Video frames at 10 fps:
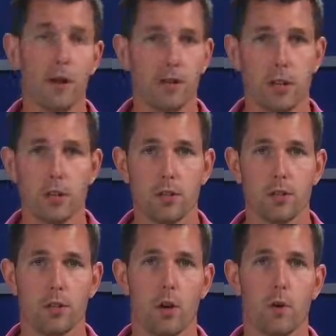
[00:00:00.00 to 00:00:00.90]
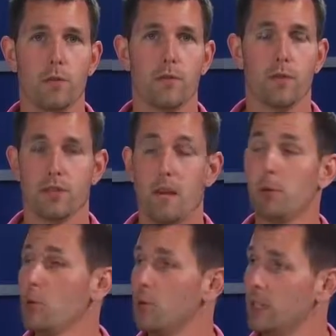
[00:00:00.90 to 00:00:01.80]
touch so if for
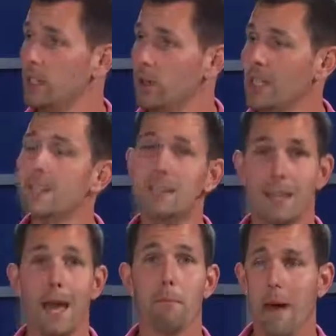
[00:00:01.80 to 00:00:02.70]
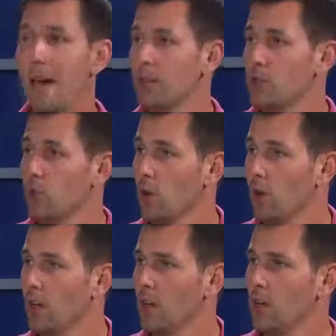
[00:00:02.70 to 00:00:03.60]
example you, you need gamepad
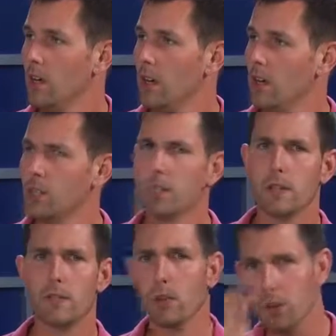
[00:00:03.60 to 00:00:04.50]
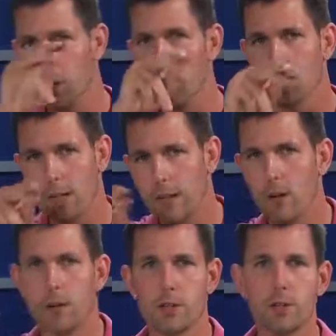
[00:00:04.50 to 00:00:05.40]
control uh, it's good to leave a little note right there
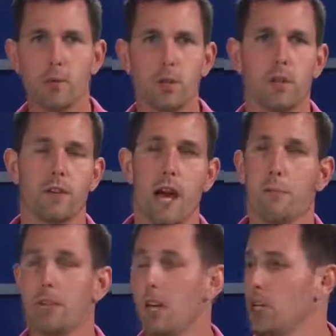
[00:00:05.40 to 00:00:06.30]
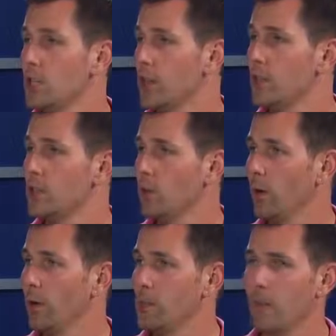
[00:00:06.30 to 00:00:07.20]
in the description of your application in the
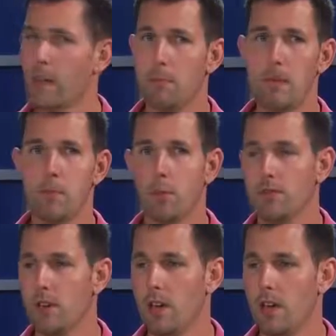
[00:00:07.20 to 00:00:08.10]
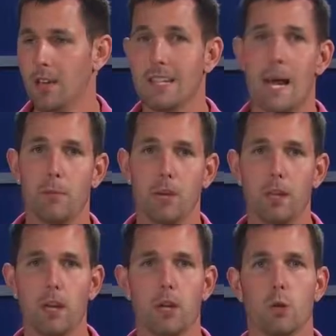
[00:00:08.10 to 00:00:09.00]
store so that people with, say, a tablet
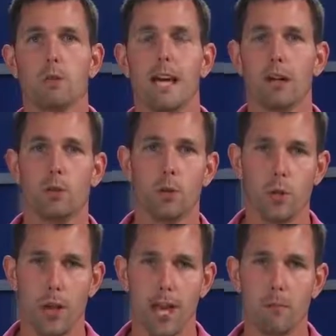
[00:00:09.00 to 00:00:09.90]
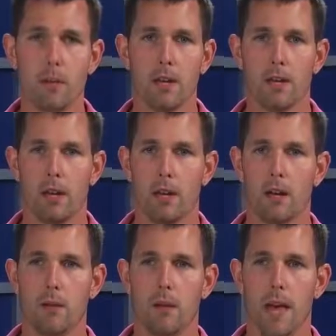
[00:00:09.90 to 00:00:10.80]
don't download your game
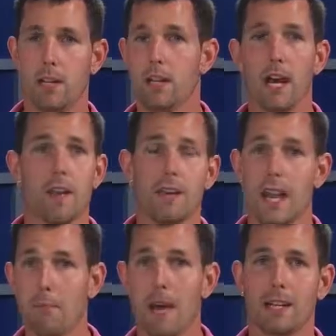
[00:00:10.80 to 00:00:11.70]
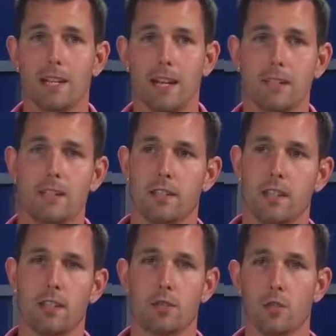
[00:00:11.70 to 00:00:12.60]
um, and not have a gamepad connected and
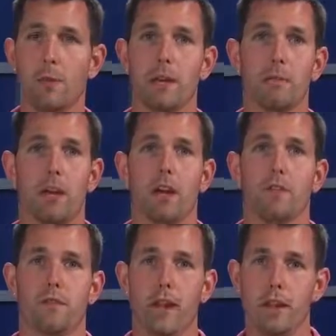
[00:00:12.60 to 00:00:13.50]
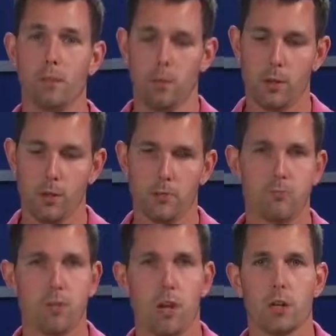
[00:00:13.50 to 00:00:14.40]
suddenly assume they can play on a flight when they're just
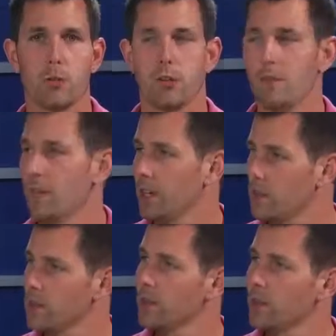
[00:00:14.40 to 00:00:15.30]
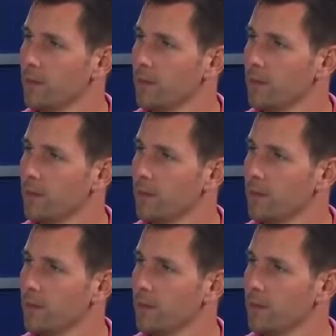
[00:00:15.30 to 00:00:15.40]
touching with their fingers. Right.